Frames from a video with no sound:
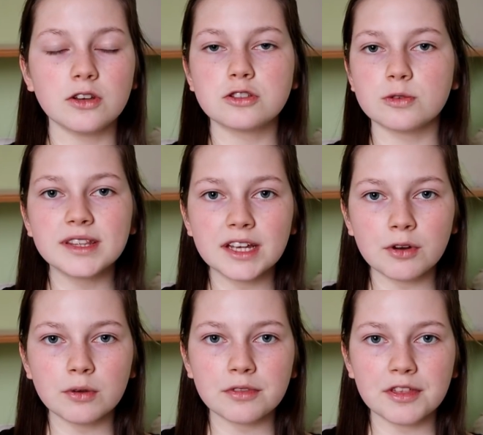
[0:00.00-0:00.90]
doing their
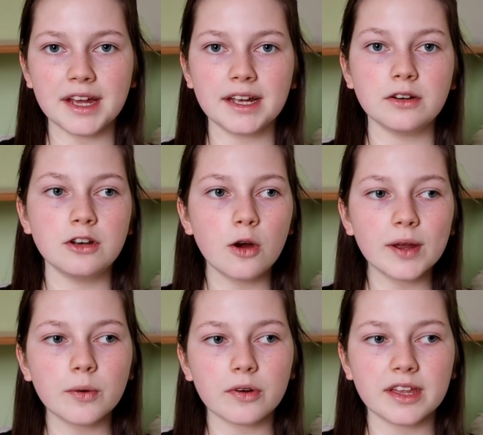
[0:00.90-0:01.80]
own thing,
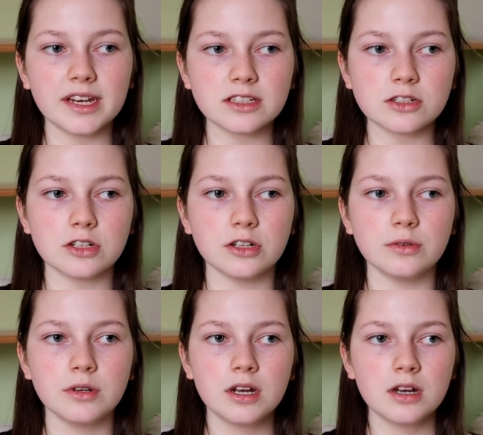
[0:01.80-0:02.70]
knowing what they need to do.